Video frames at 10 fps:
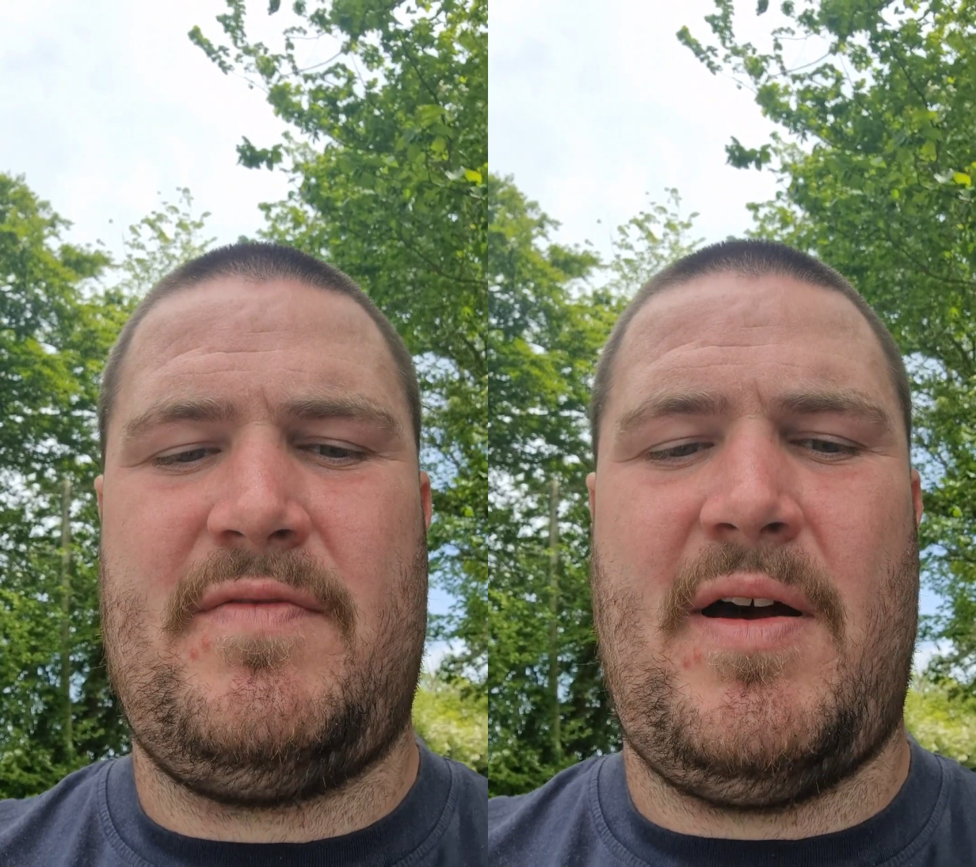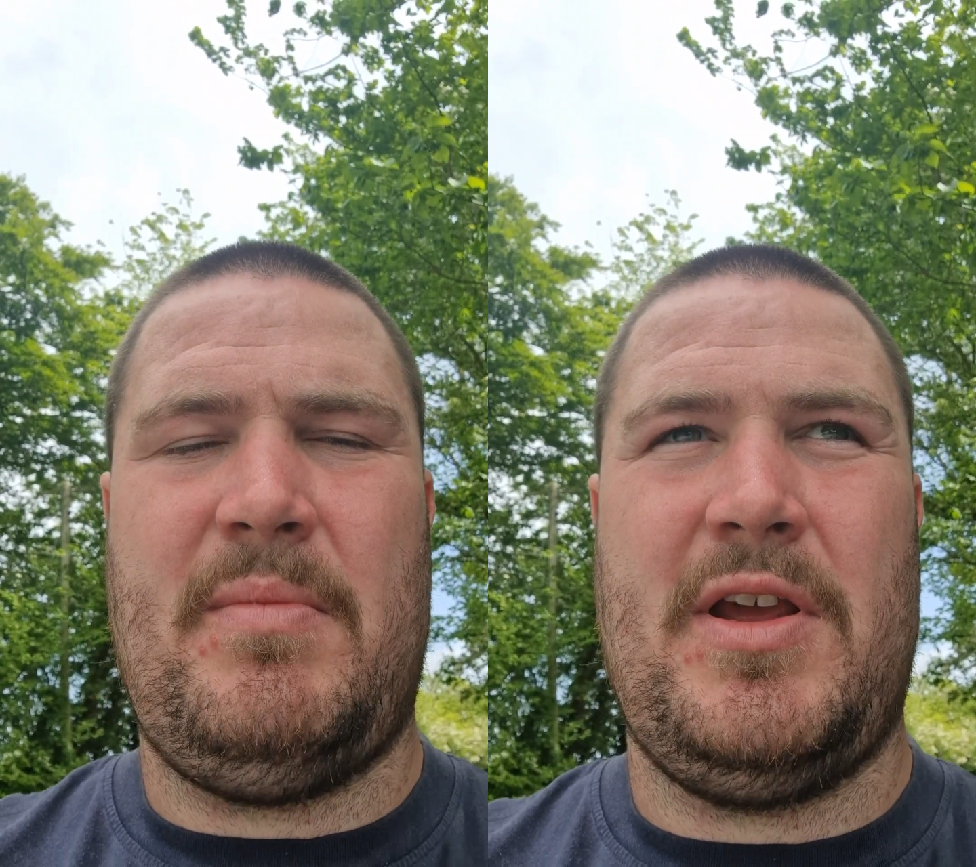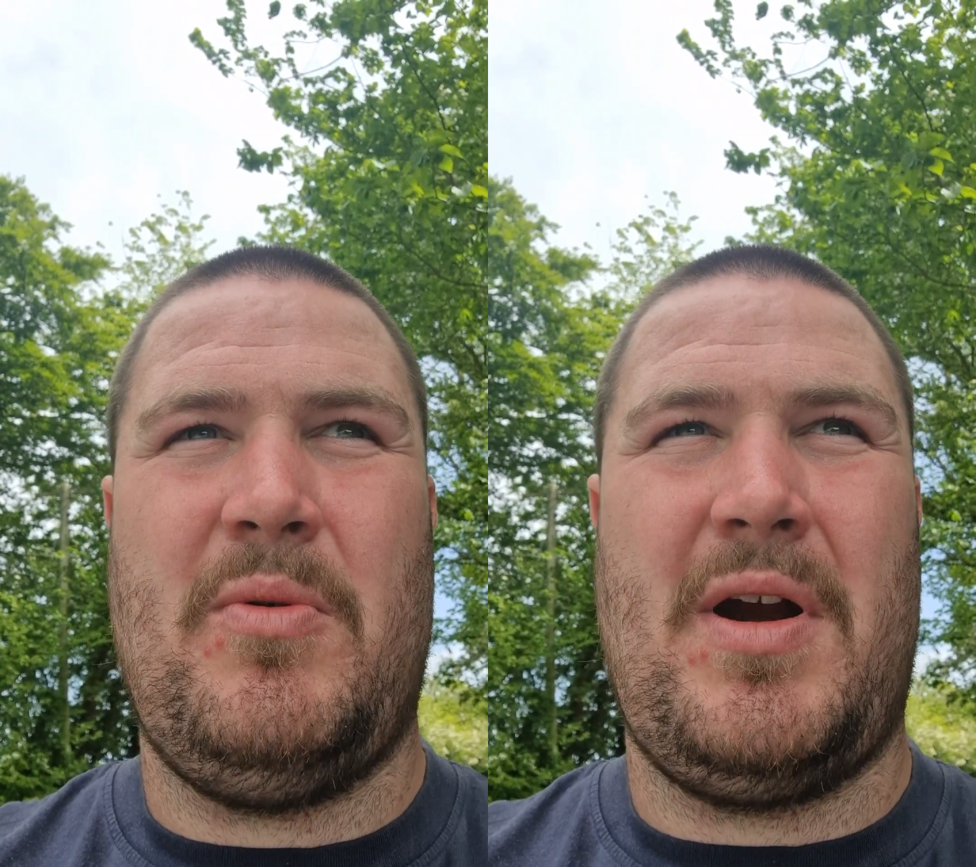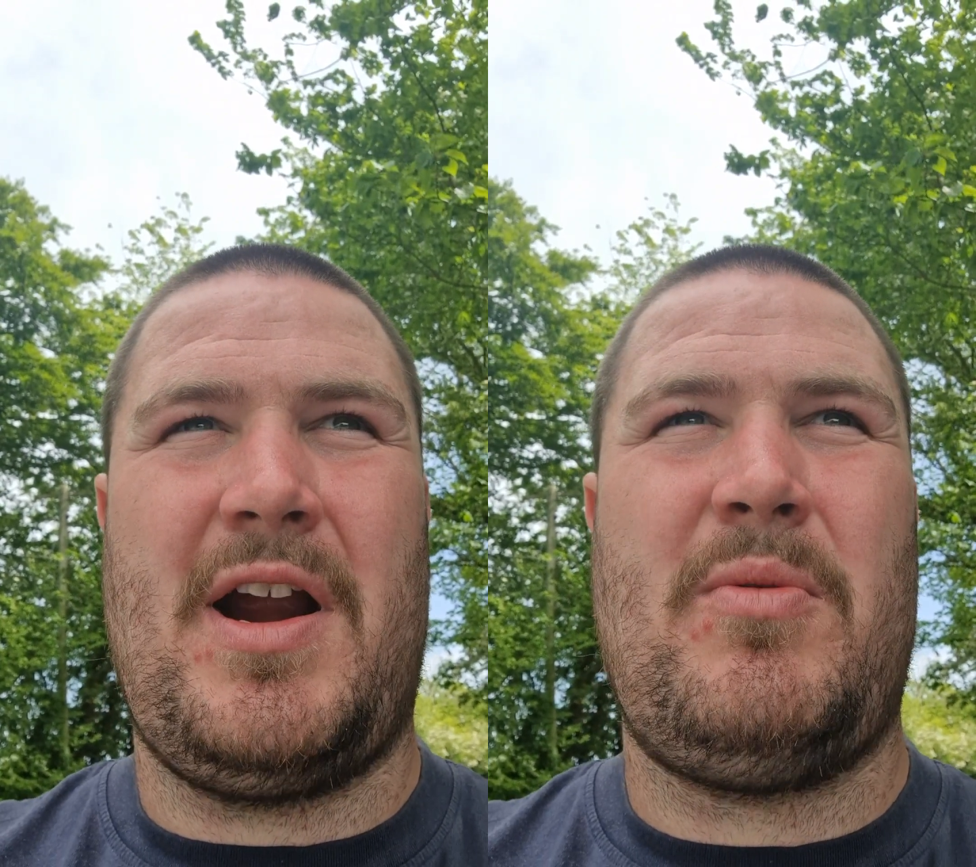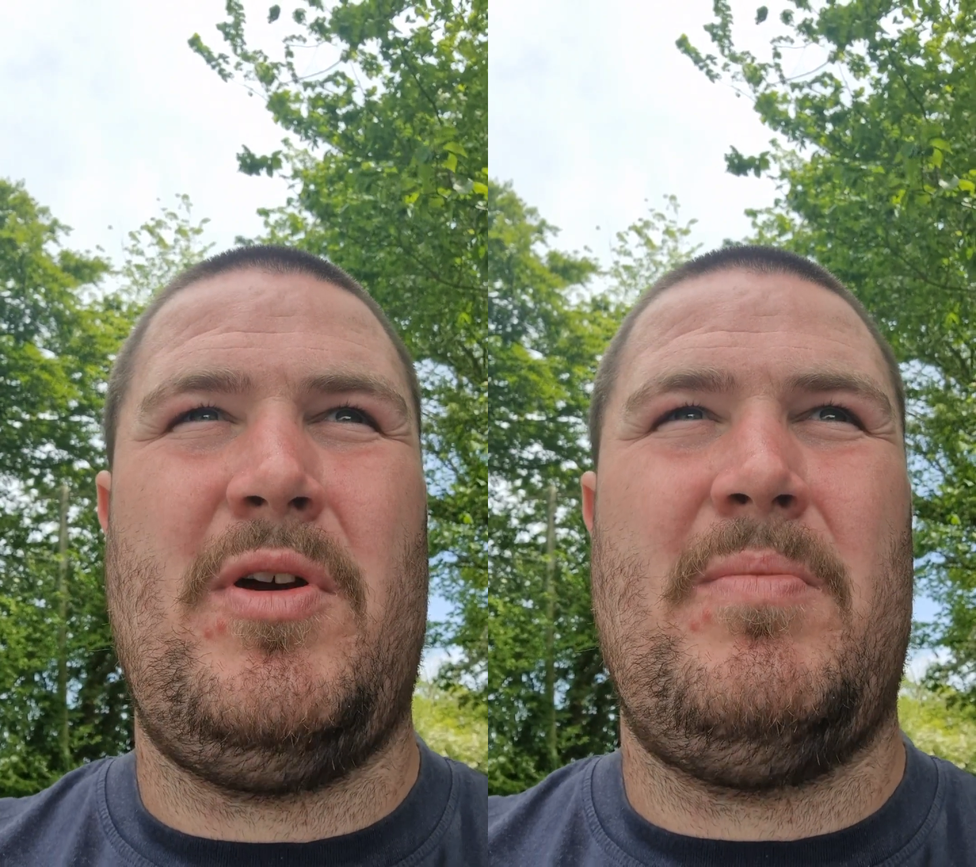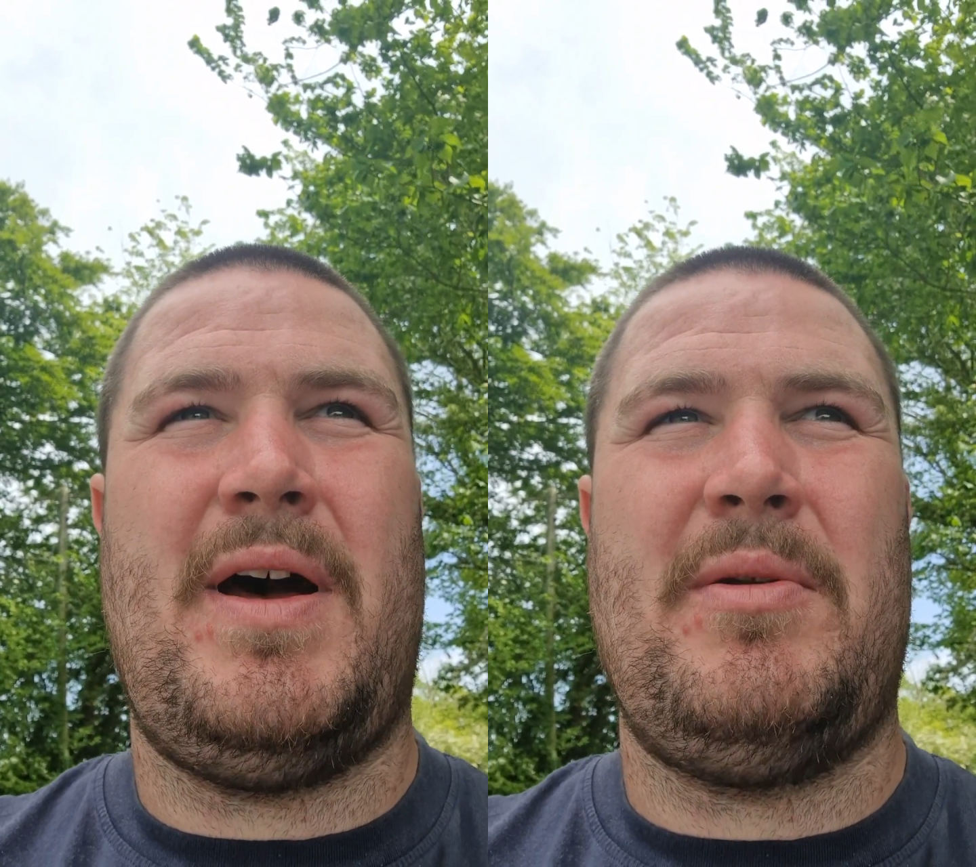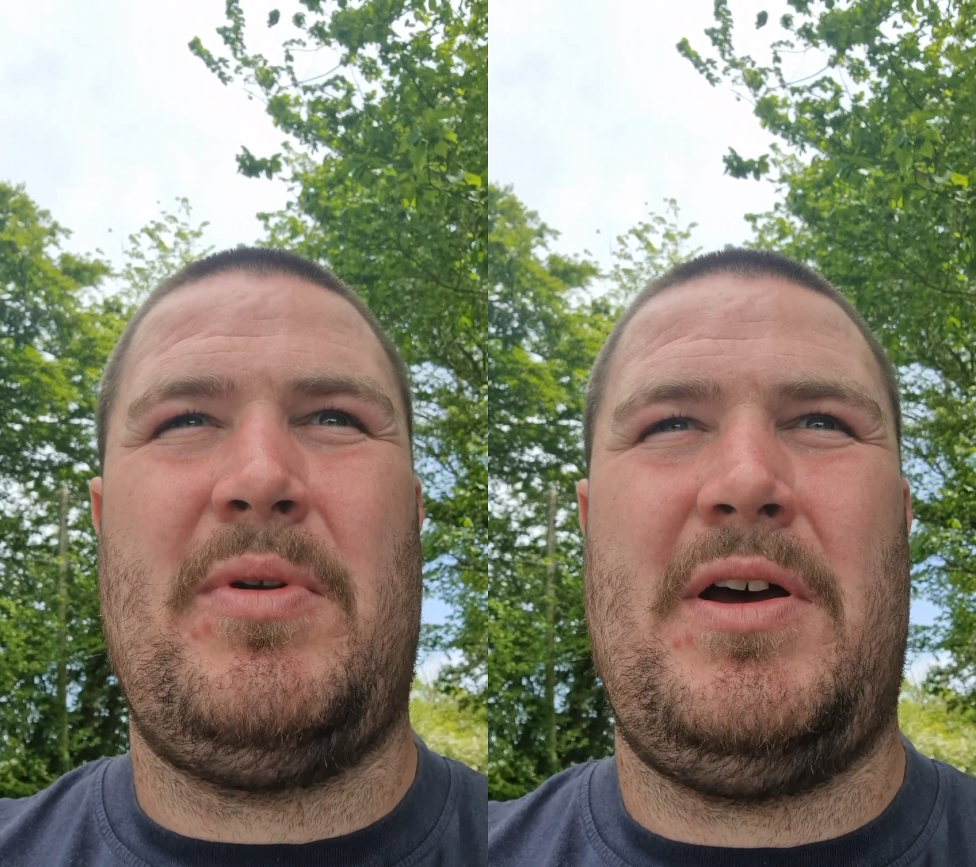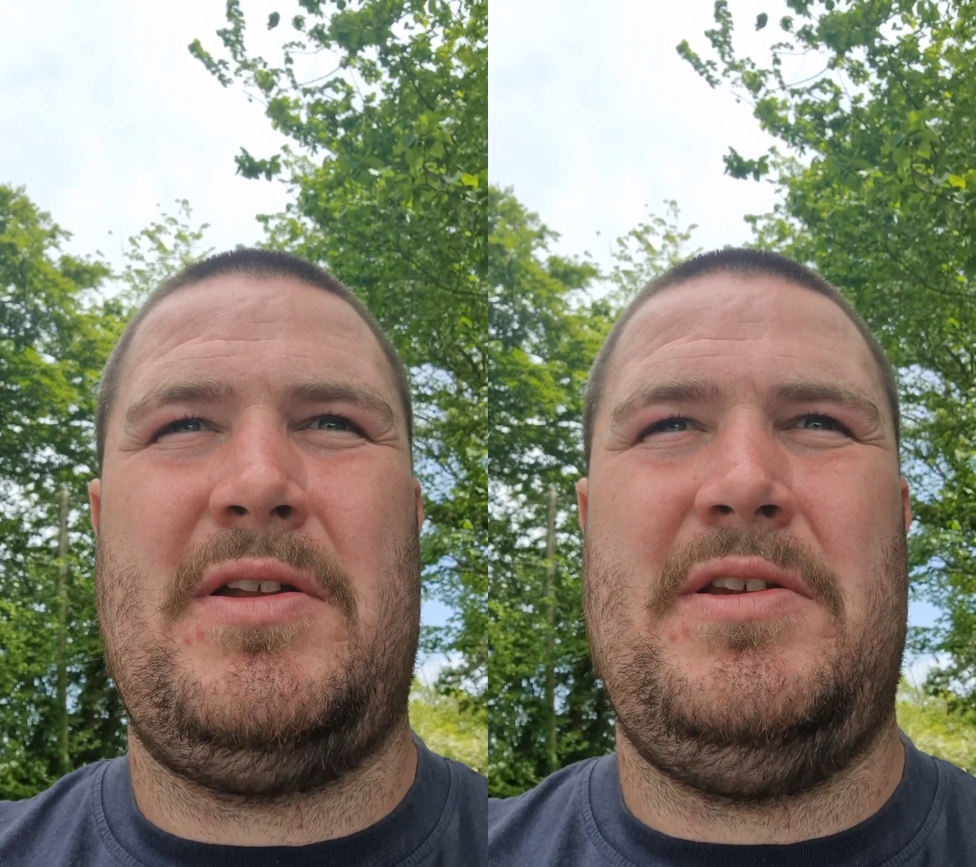family who are quite bad with
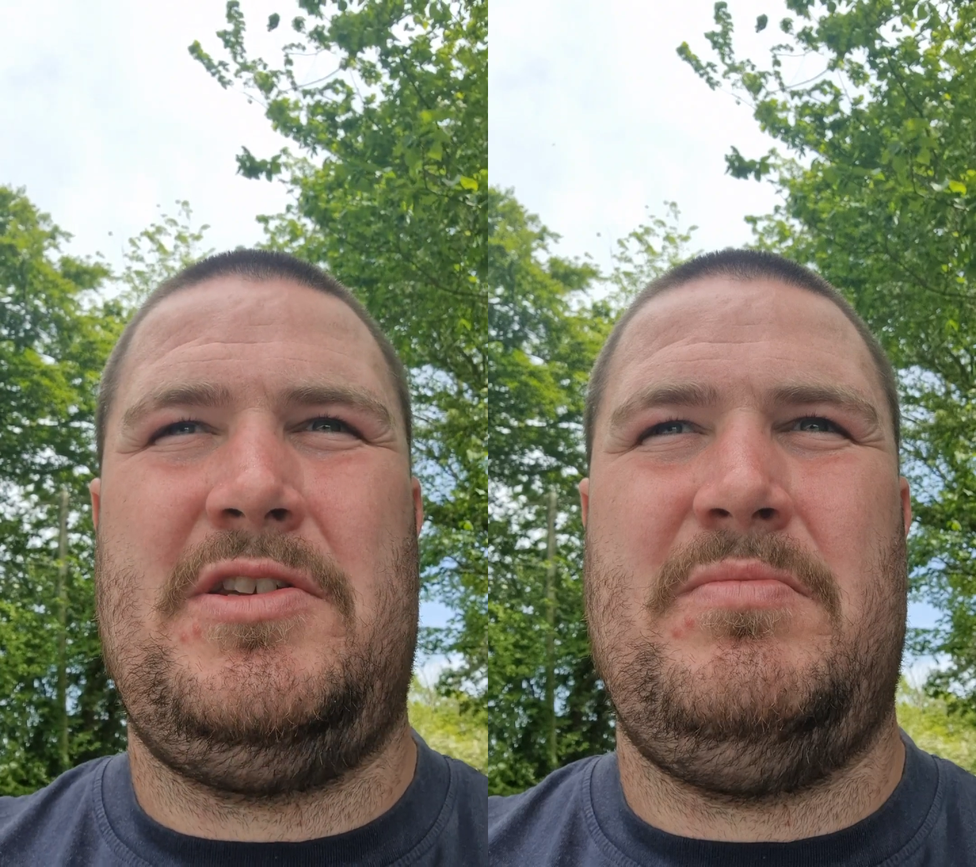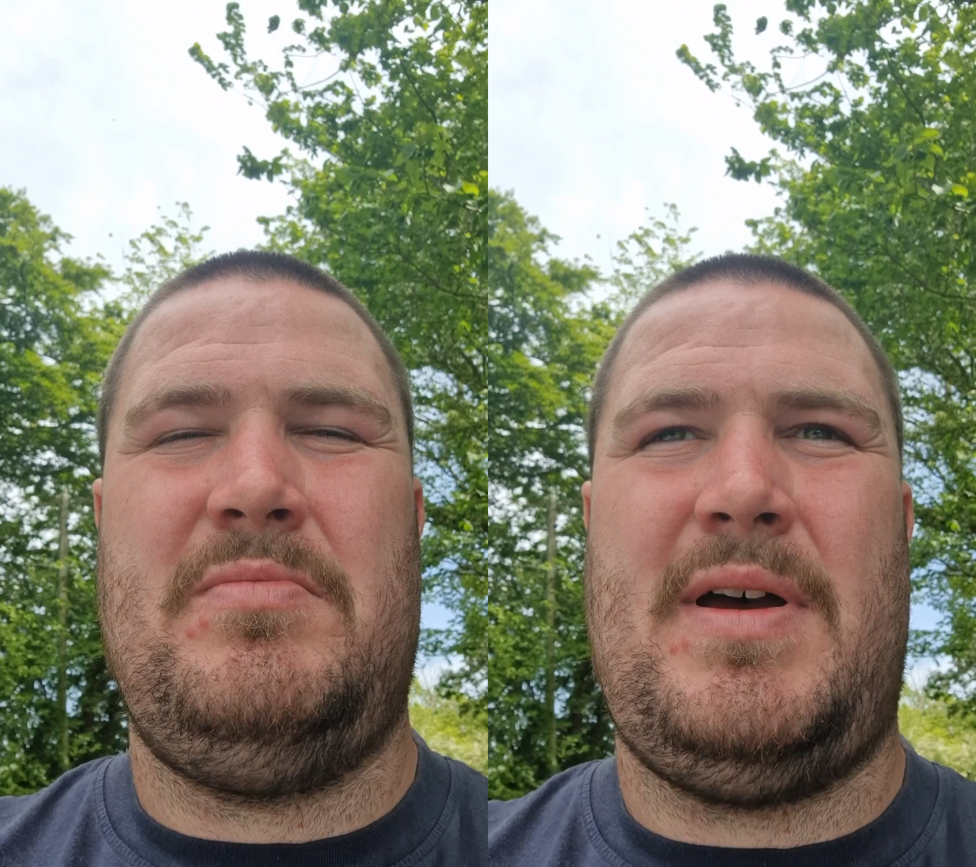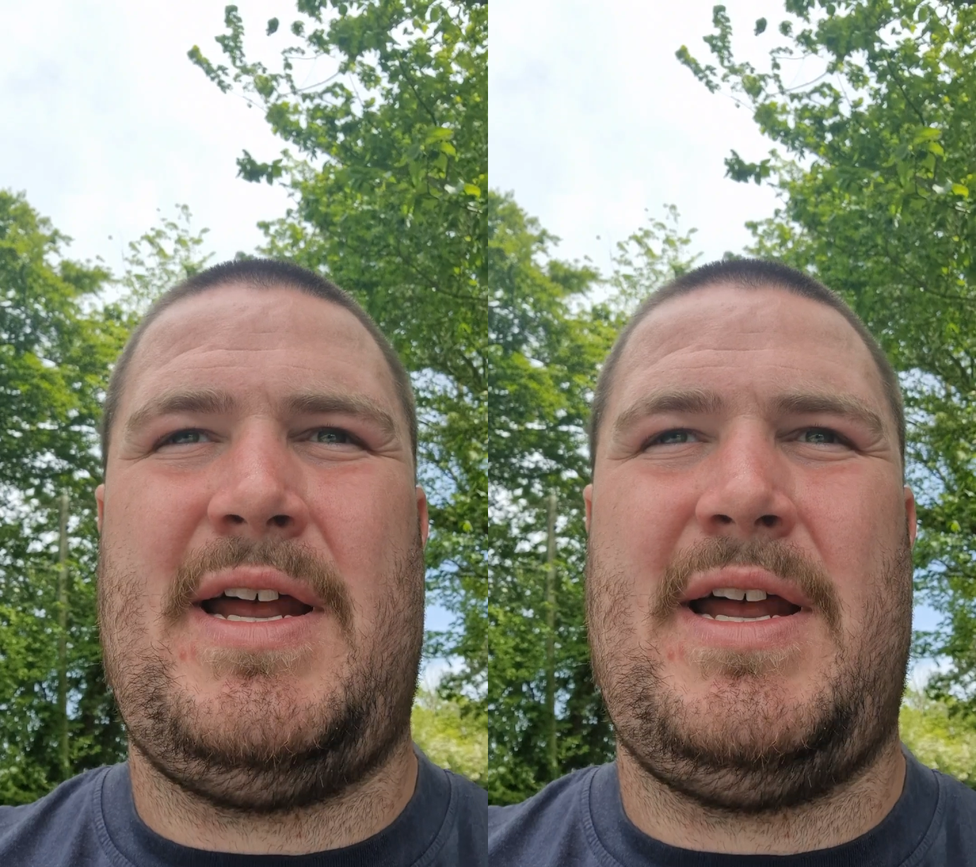autism